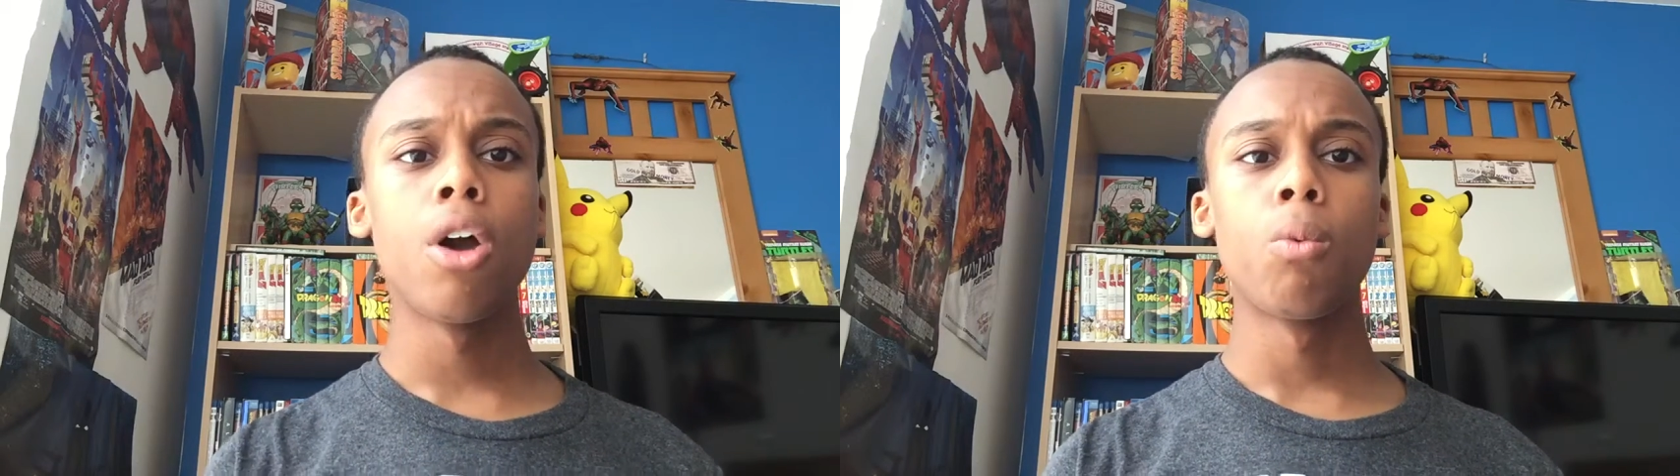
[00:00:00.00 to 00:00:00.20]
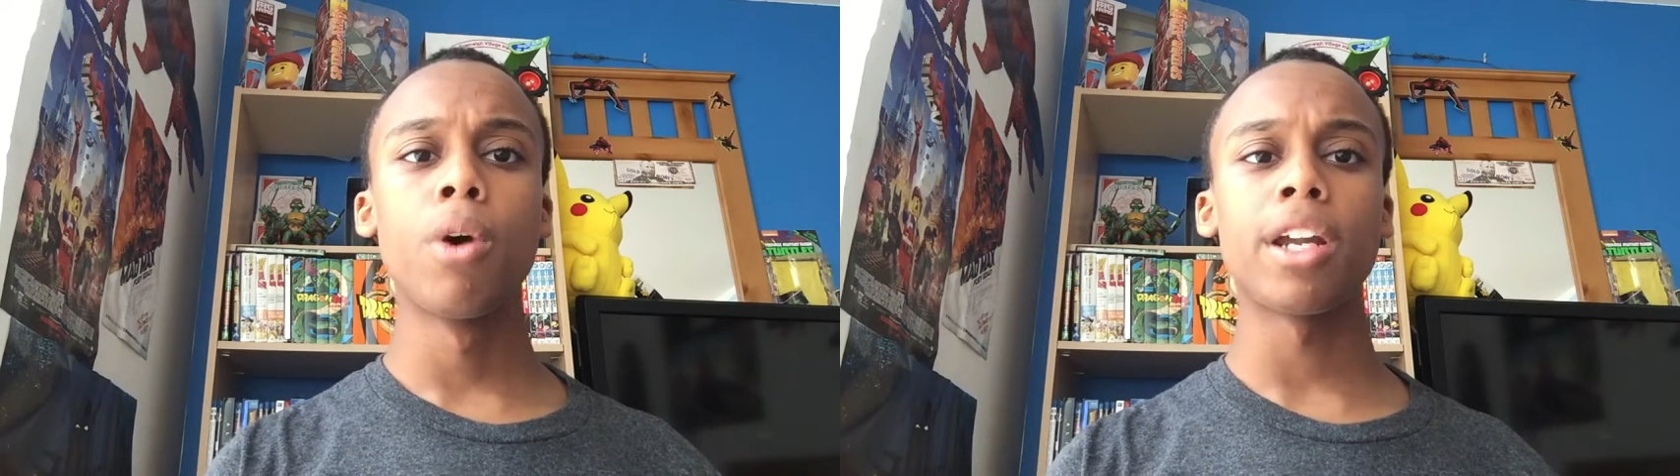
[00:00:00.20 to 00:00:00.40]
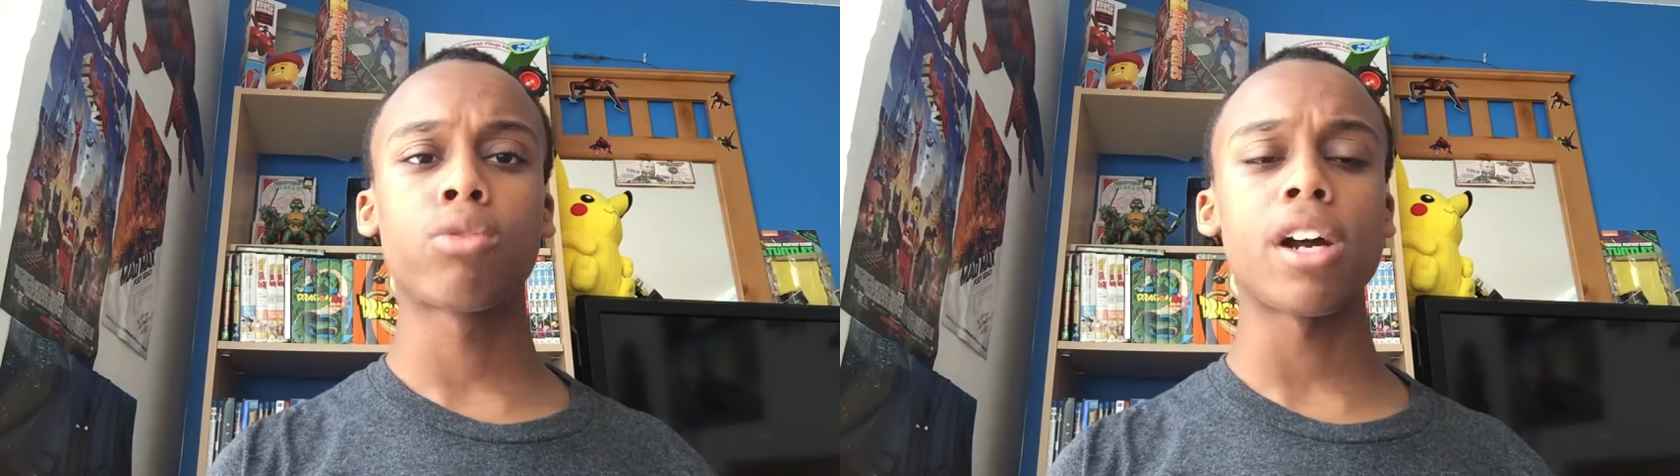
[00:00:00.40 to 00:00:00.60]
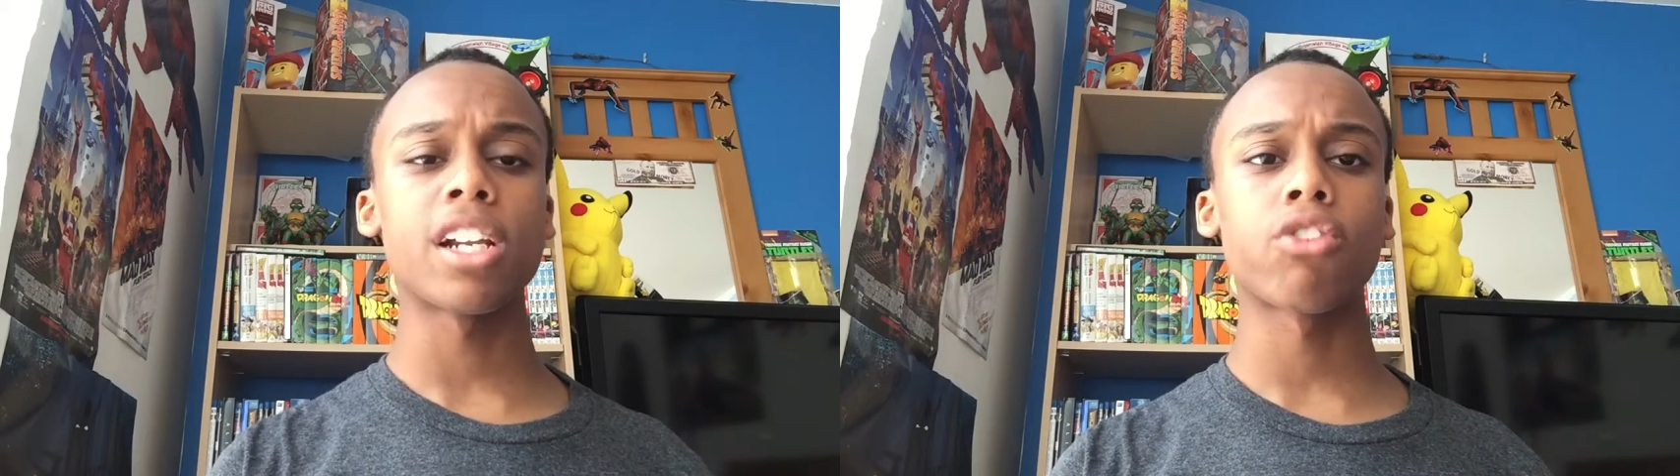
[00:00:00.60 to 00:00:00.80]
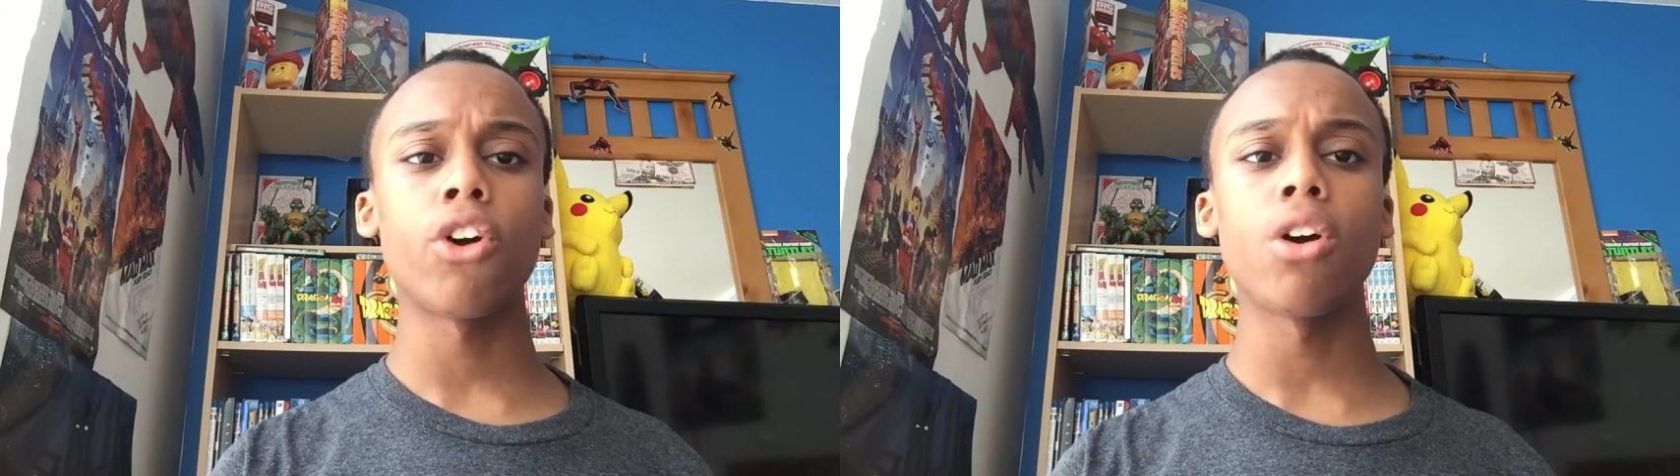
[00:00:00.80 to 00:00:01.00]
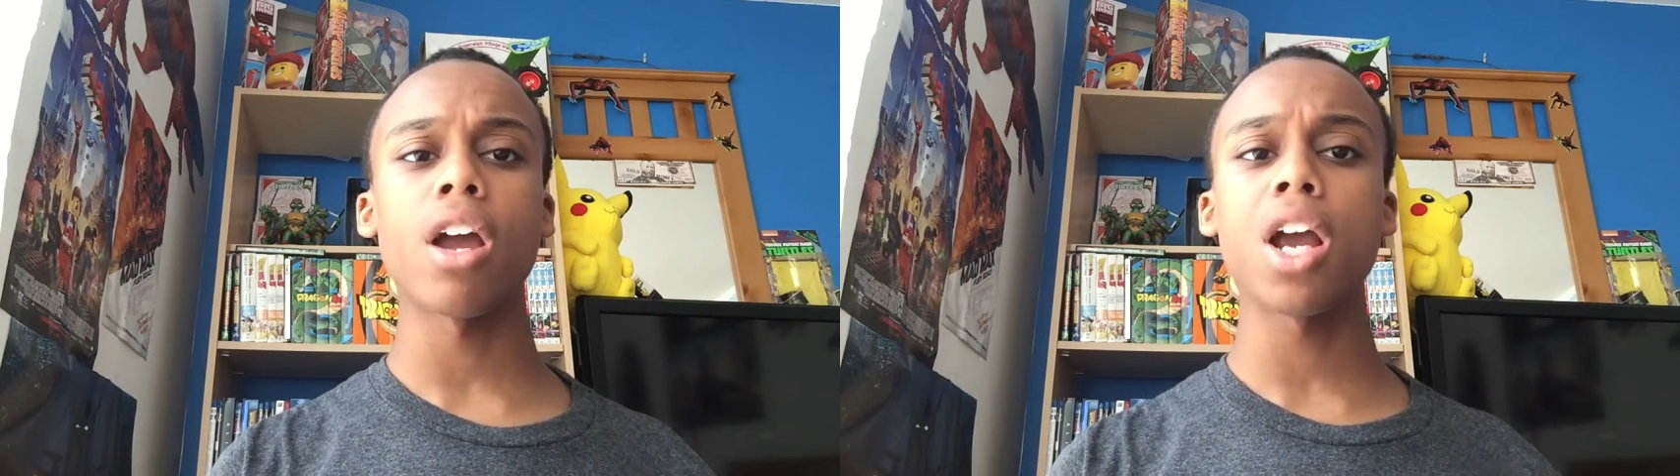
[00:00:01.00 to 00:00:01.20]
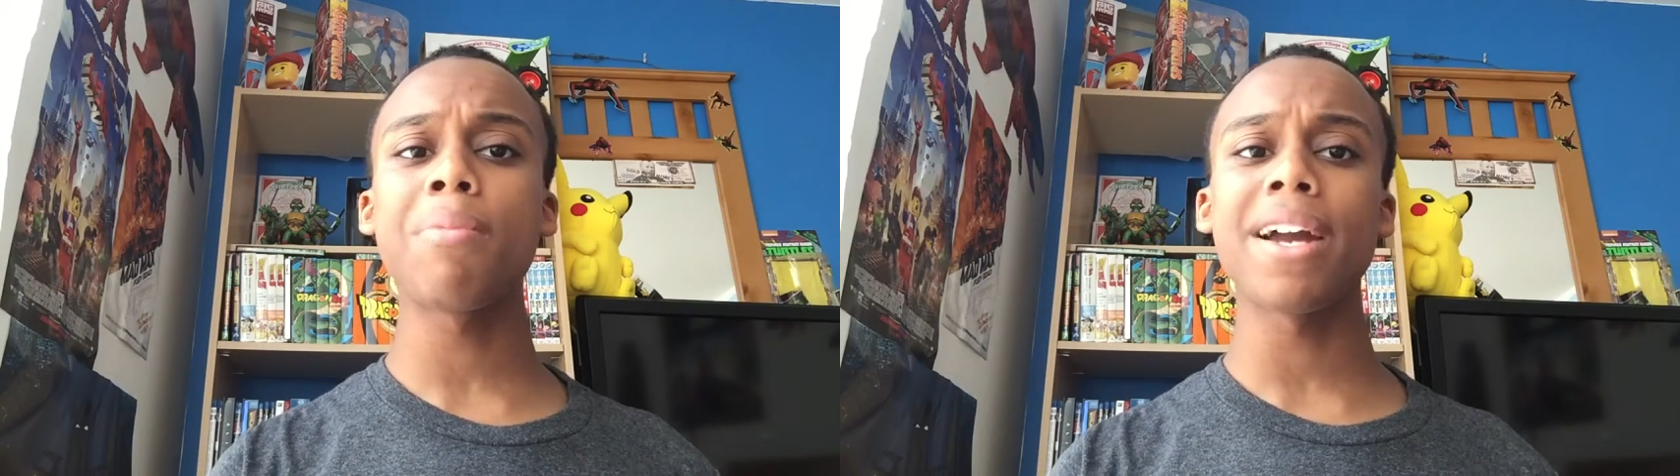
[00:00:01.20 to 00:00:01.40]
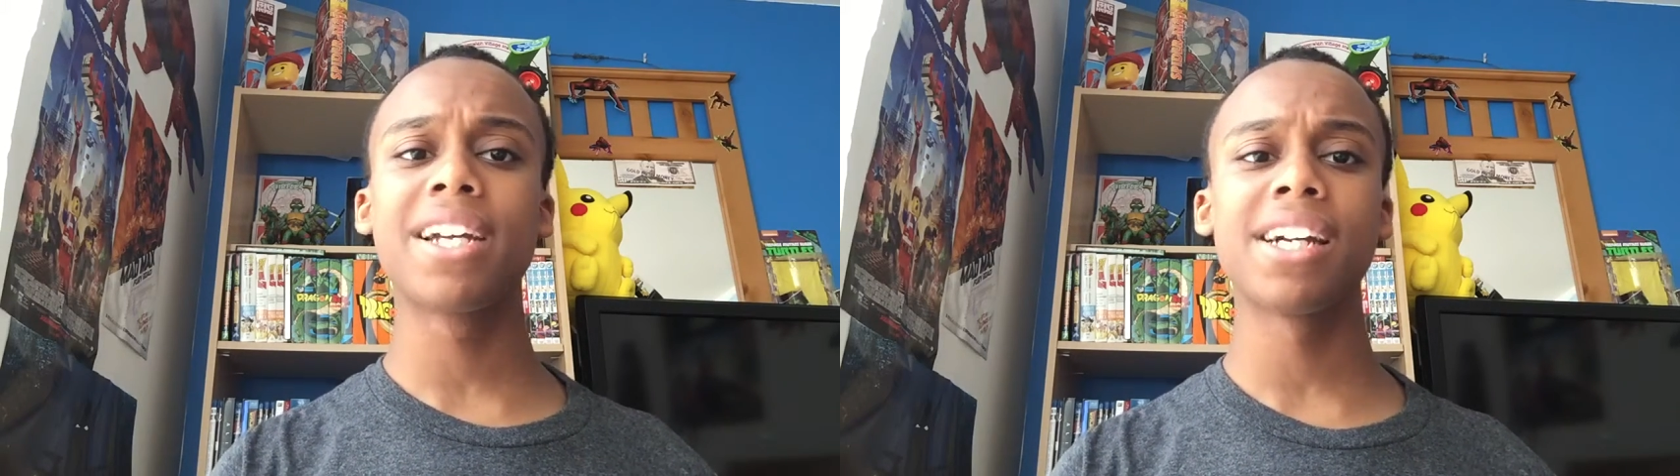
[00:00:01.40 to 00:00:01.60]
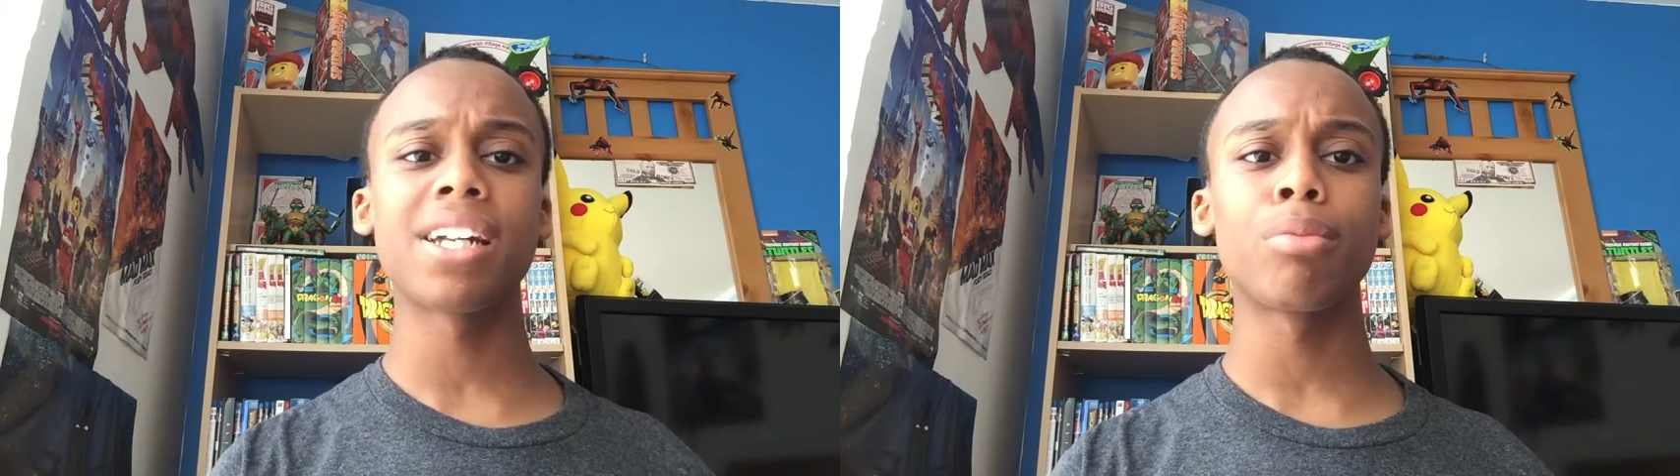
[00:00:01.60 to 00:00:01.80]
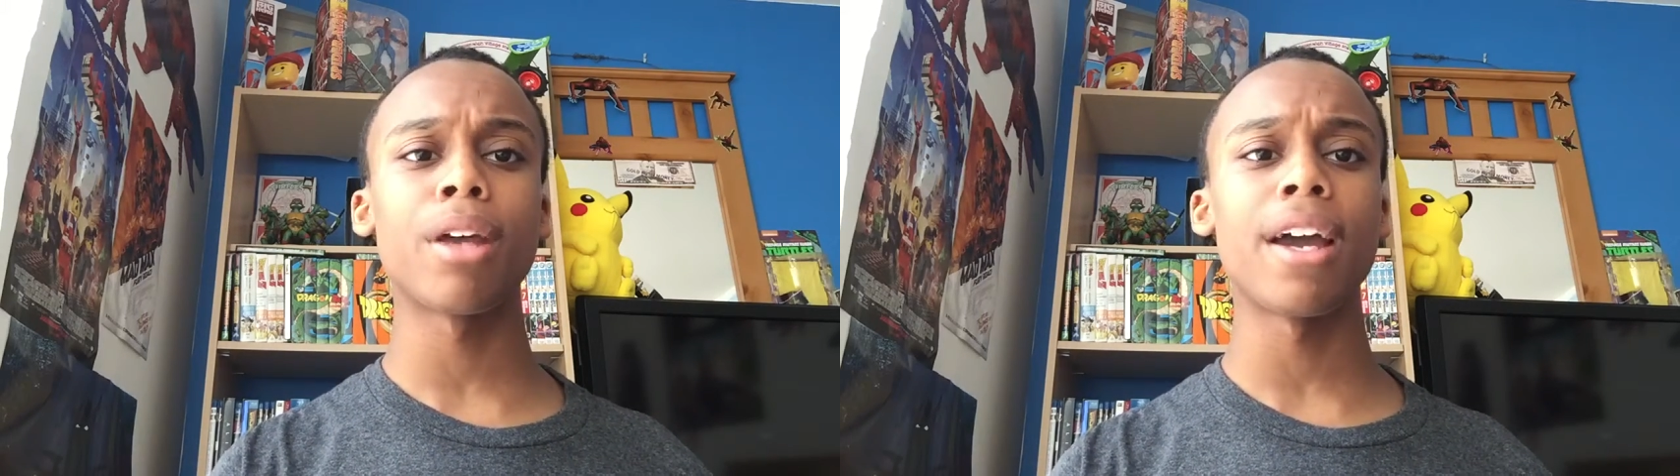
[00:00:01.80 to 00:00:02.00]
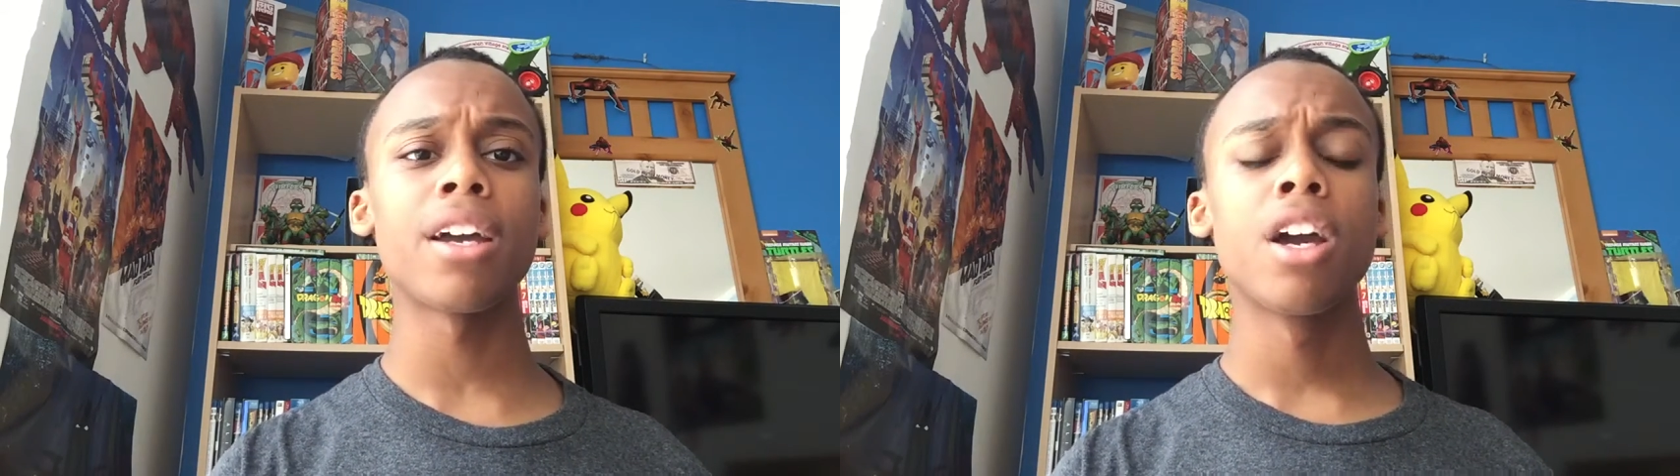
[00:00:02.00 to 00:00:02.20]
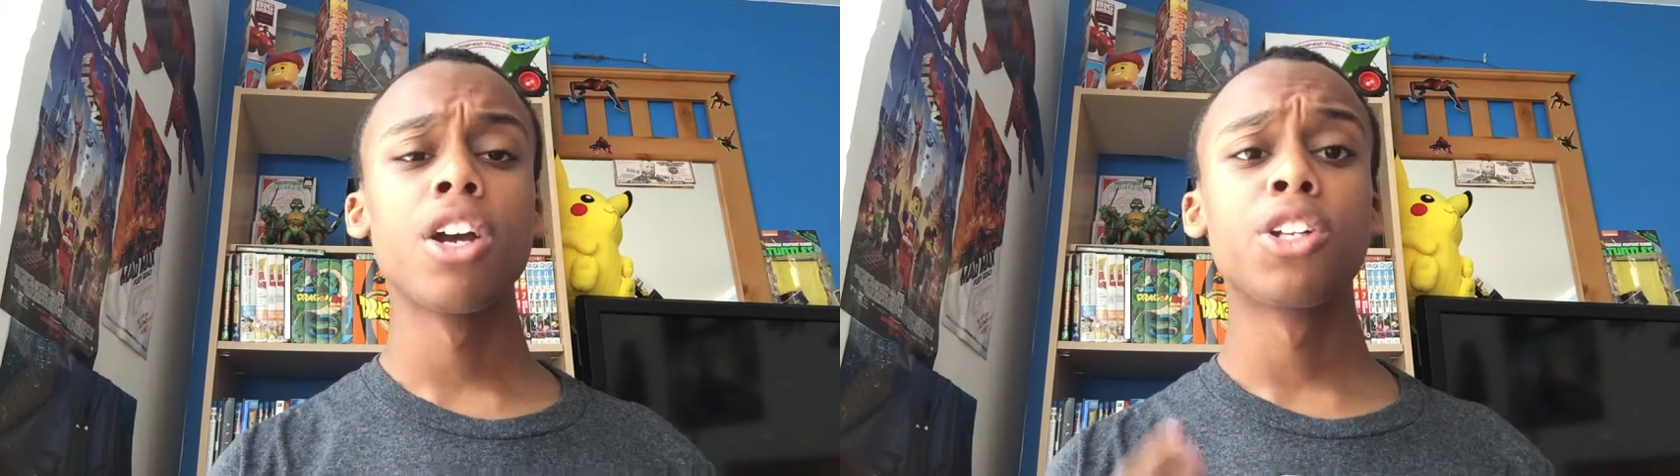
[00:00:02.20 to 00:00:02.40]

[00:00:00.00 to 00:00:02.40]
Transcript: when the credits roll, everybody gets up like,